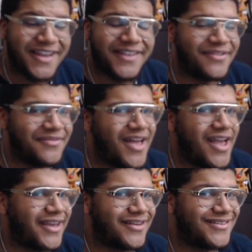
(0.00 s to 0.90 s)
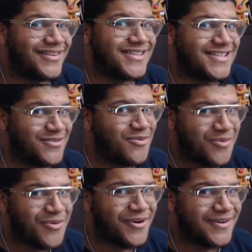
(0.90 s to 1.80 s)
And, hey, this is a
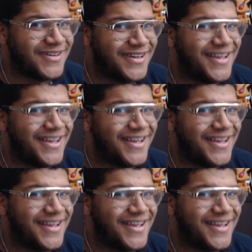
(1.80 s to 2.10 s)
war.